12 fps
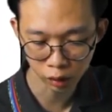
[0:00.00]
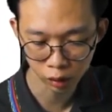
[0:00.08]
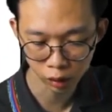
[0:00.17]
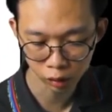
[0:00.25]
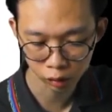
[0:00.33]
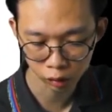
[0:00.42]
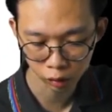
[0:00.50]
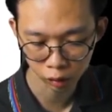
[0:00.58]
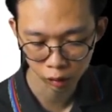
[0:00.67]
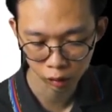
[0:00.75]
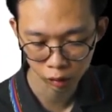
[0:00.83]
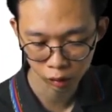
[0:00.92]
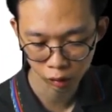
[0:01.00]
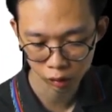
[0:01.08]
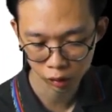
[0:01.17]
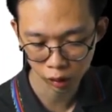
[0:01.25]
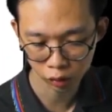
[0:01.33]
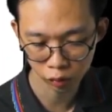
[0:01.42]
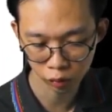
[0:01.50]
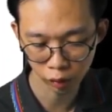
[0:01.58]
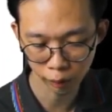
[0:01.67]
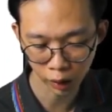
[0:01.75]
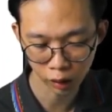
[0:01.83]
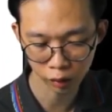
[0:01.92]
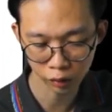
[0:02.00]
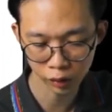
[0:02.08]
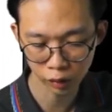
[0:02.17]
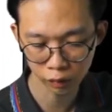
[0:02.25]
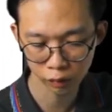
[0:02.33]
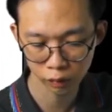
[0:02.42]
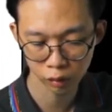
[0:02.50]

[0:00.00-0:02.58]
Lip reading: here, just to remind ourselves.